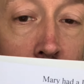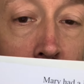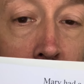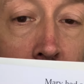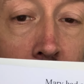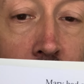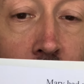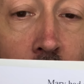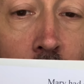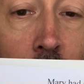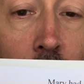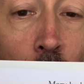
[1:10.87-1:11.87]
has
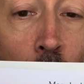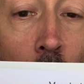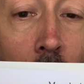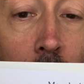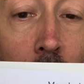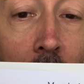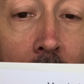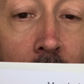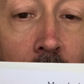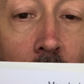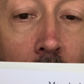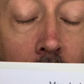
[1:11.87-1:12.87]
just one black
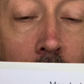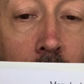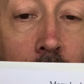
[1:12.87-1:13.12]
dot.